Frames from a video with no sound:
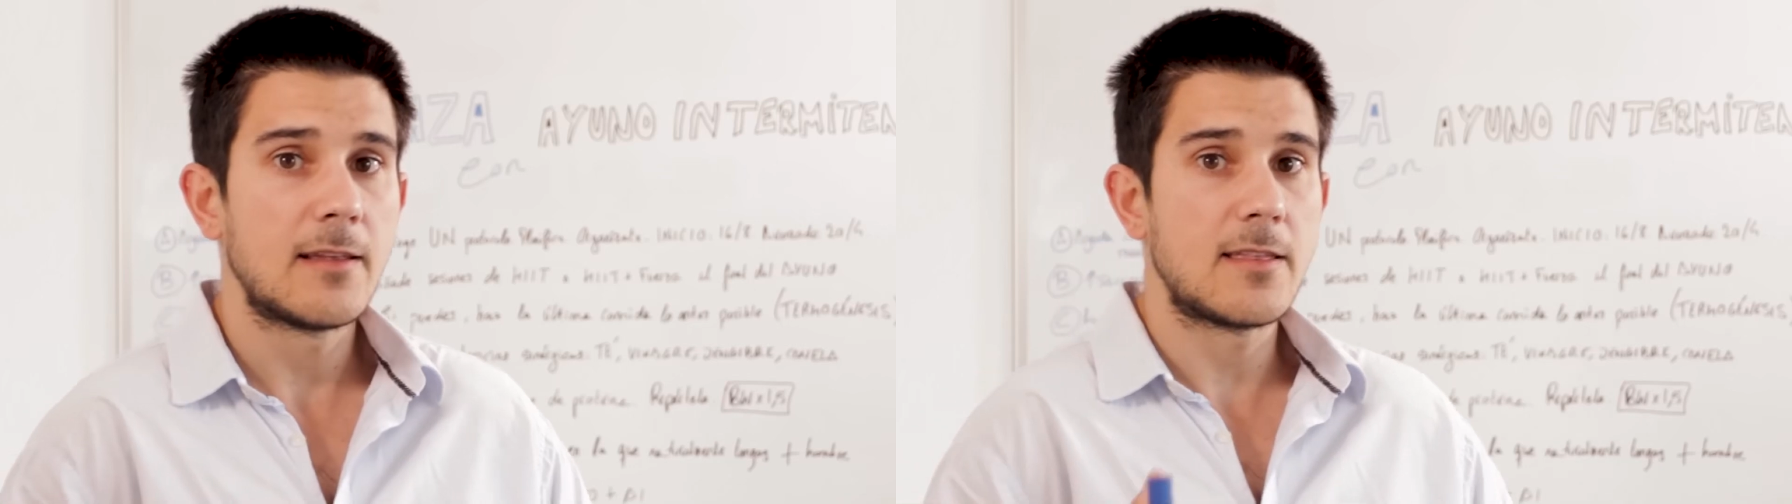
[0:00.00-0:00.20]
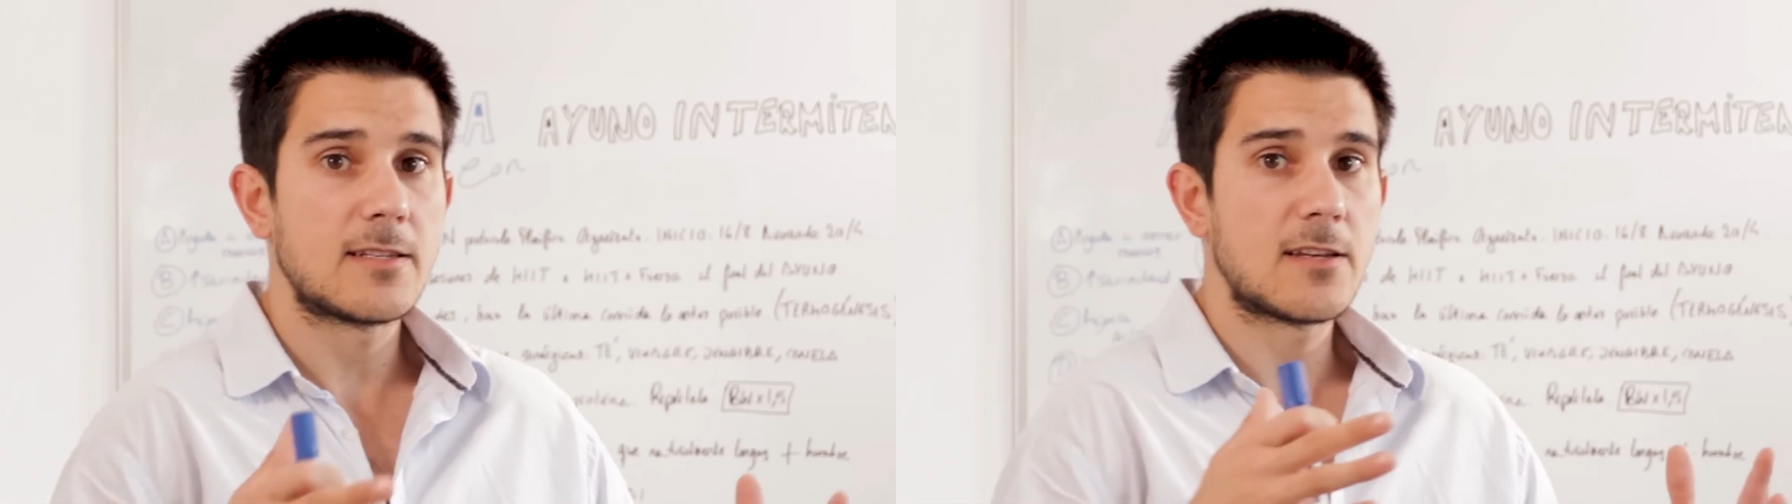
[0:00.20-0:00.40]

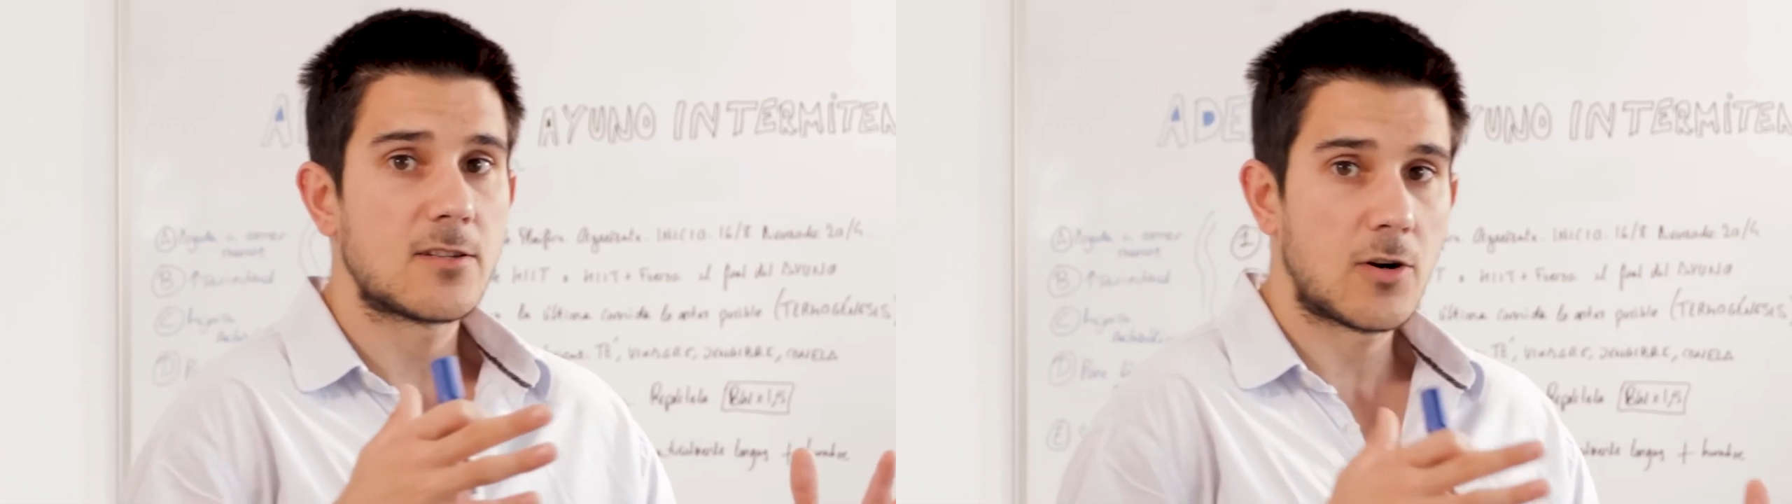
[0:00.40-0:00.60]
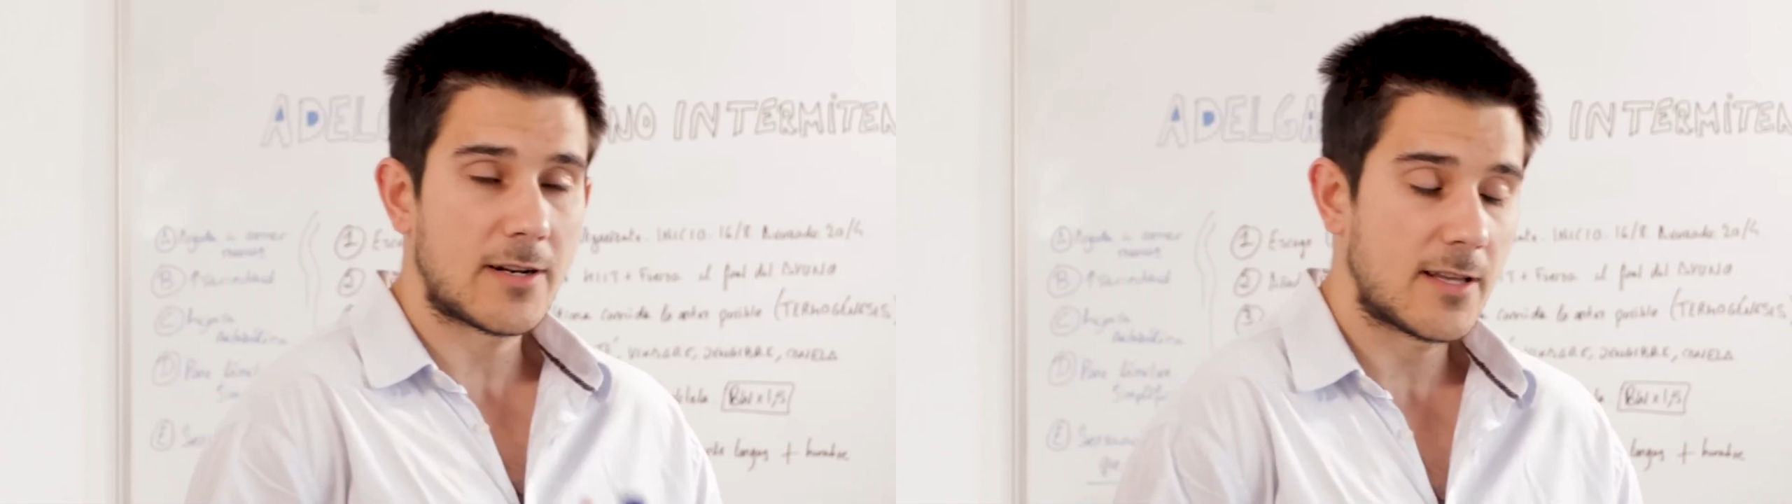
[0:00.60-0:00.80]

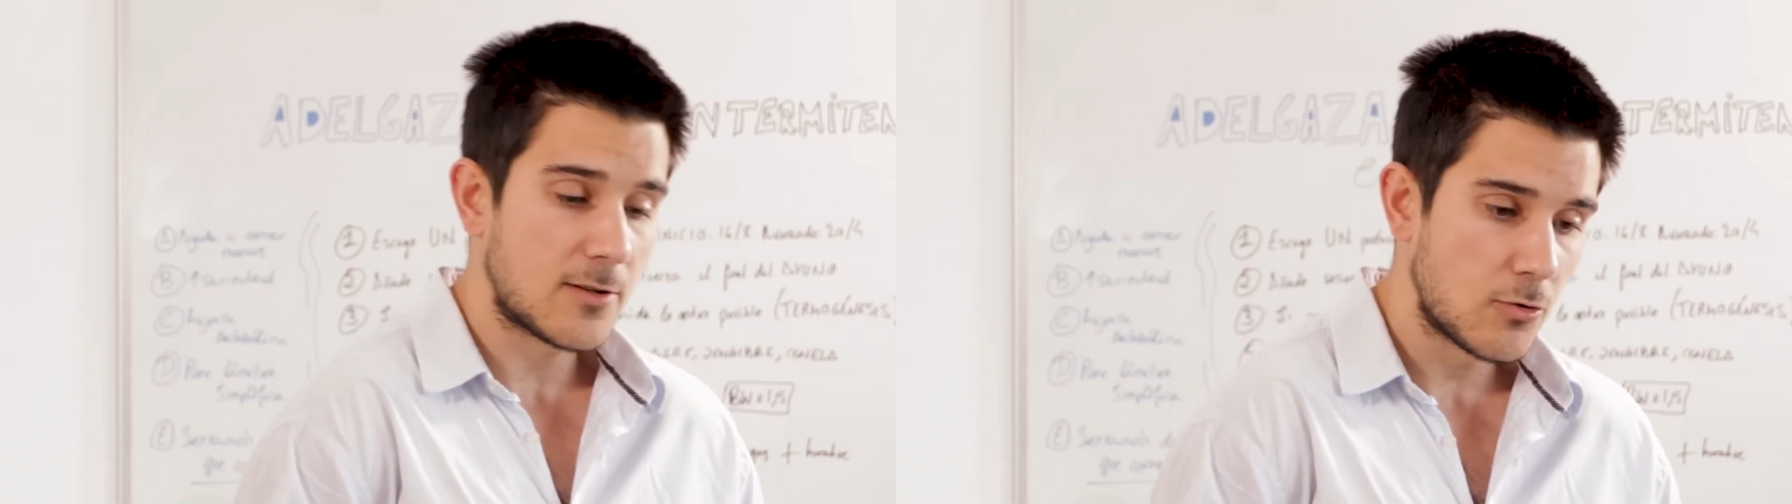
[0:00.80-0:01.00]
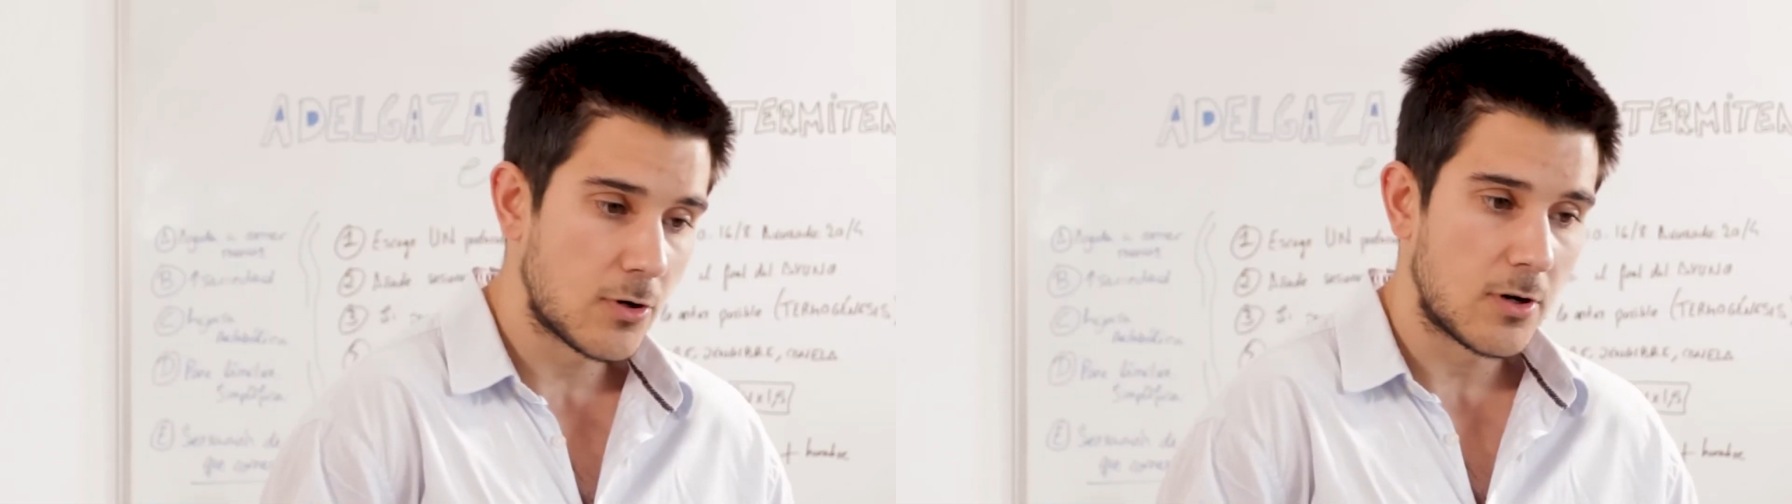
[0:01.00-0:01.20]
meaning
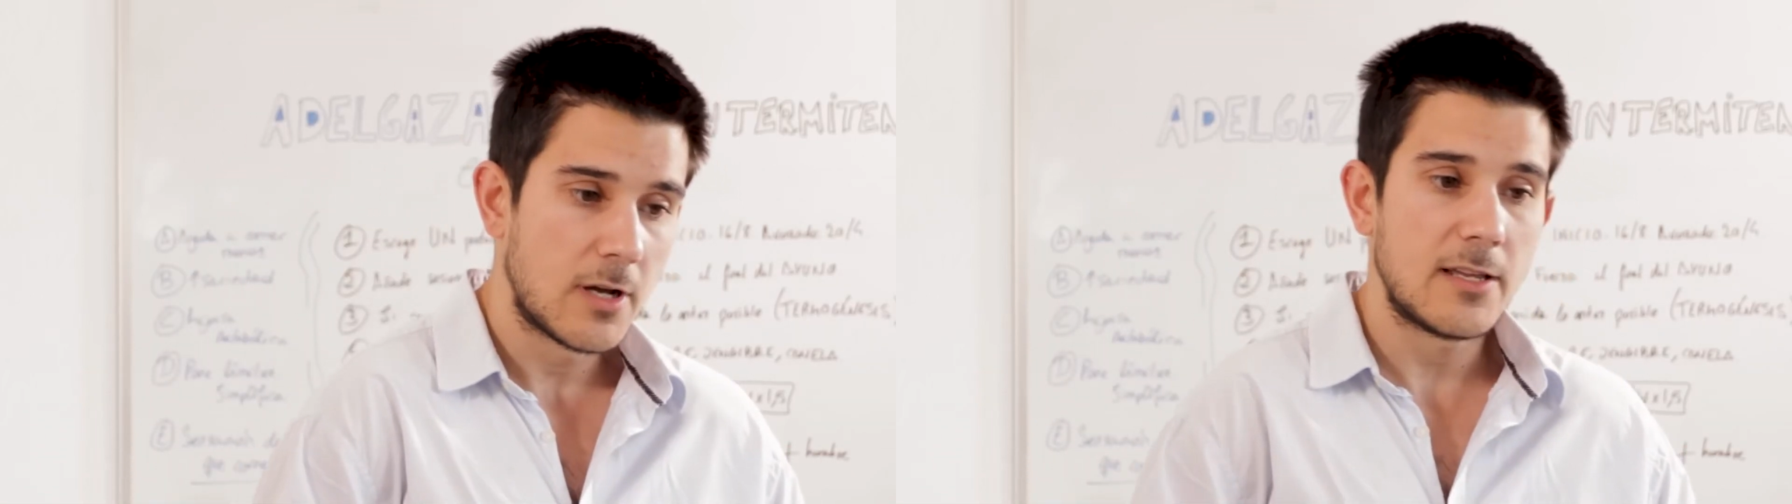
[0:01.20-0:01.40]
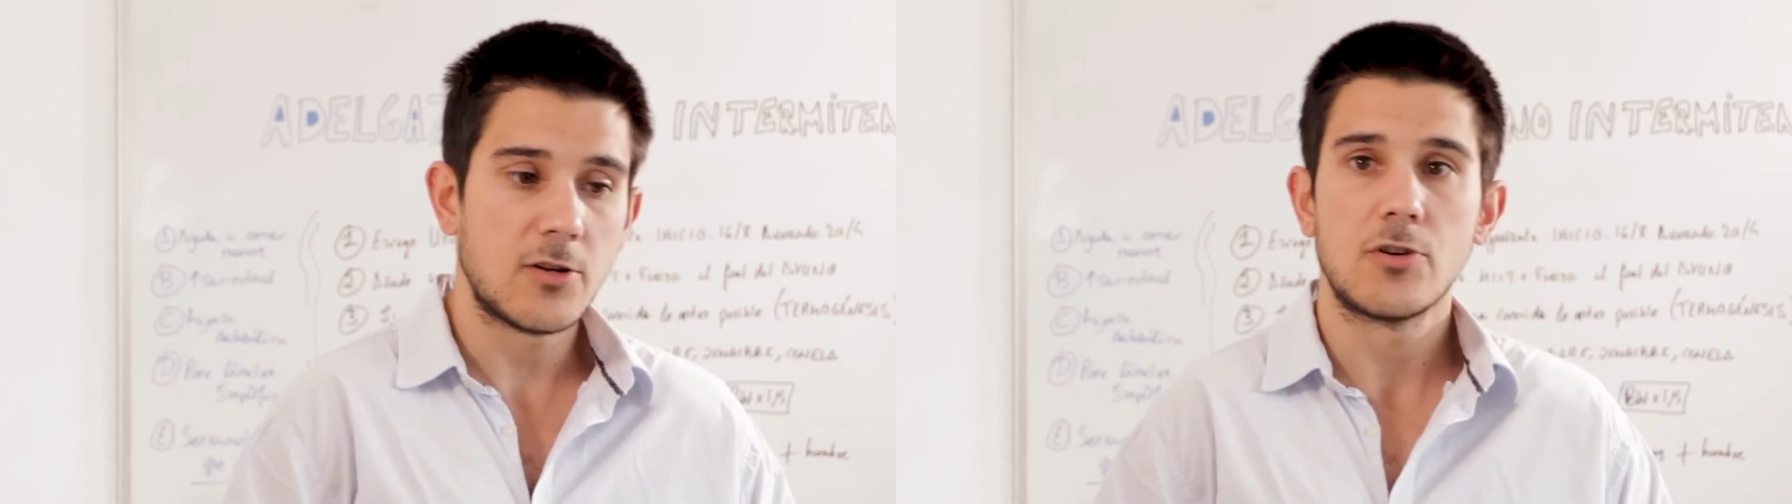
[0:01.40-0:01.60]
16
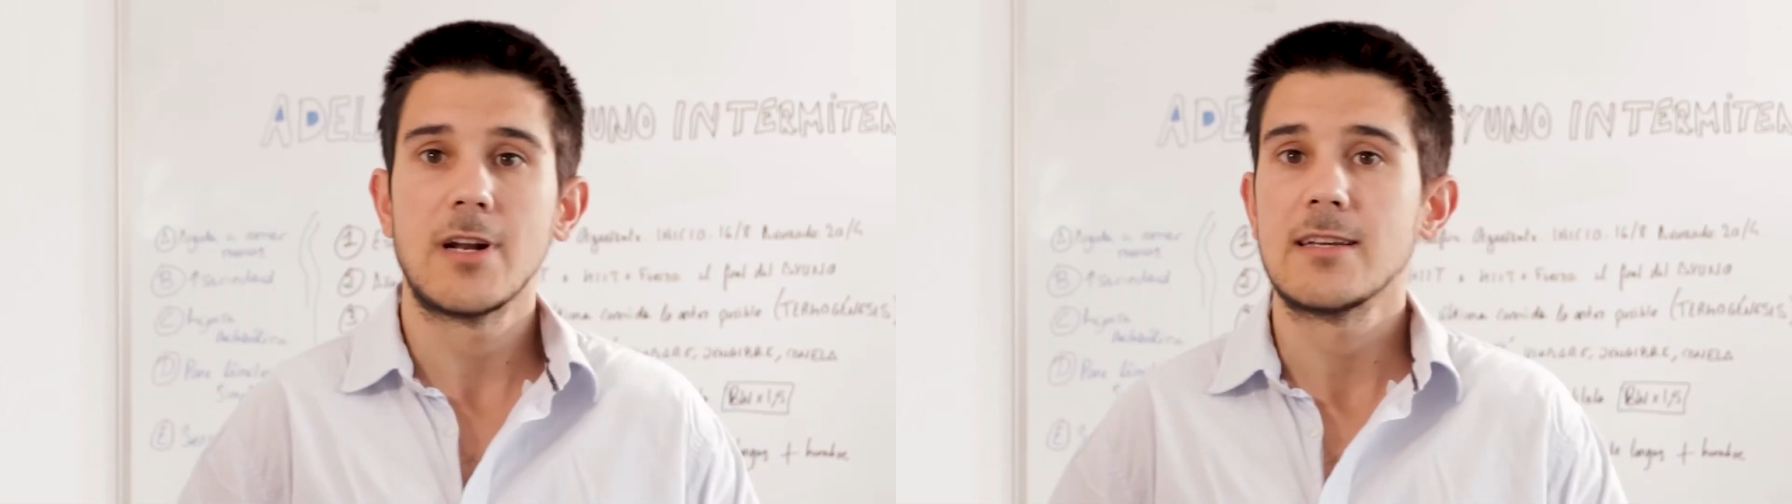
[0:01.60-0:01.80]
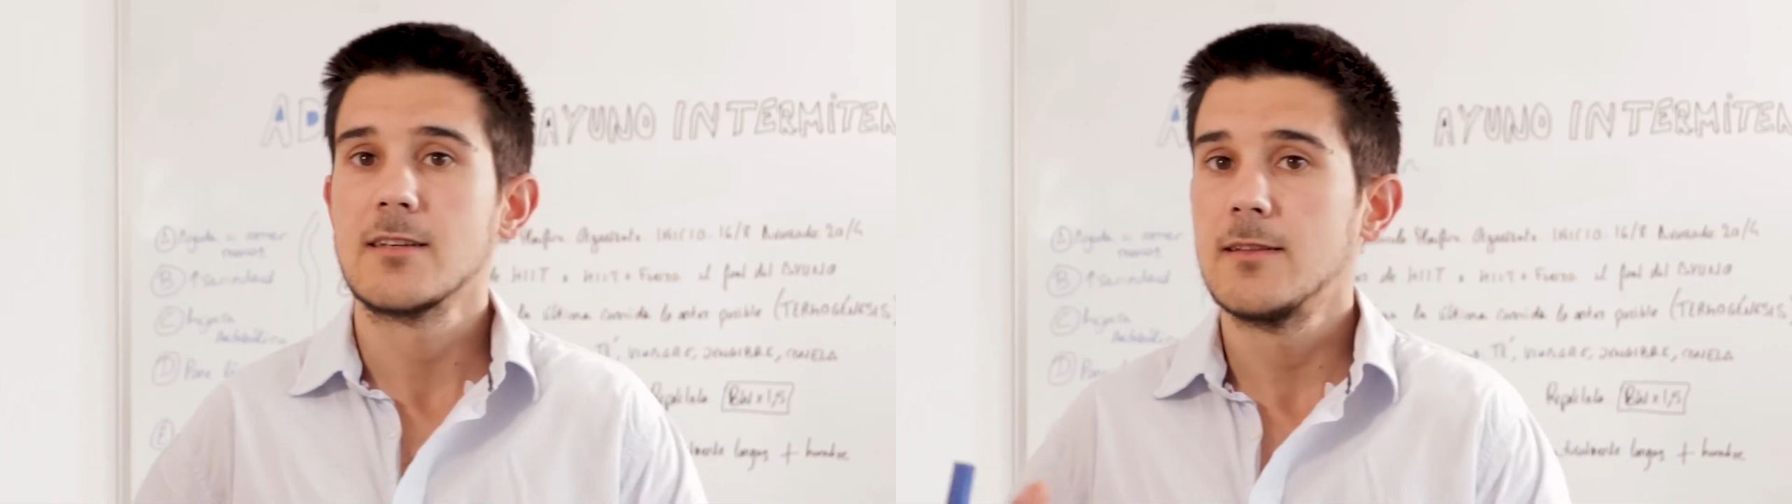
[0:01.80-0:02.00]
hours of
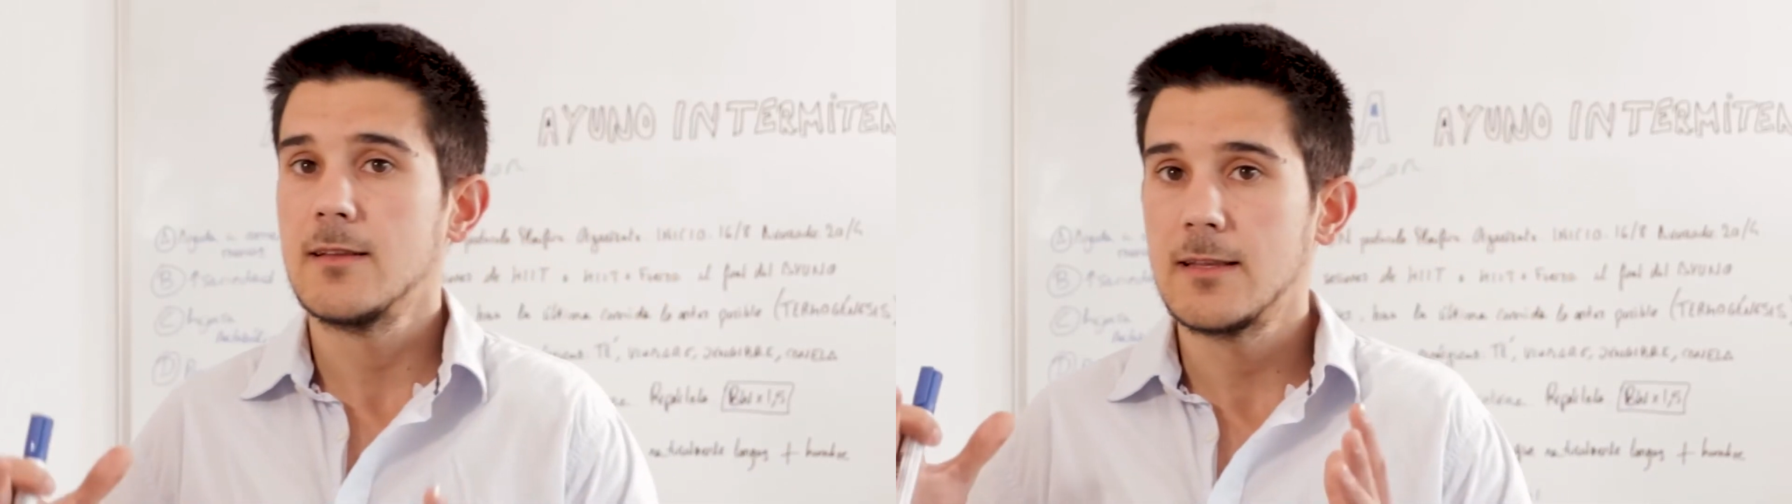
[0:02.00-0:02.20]
fasting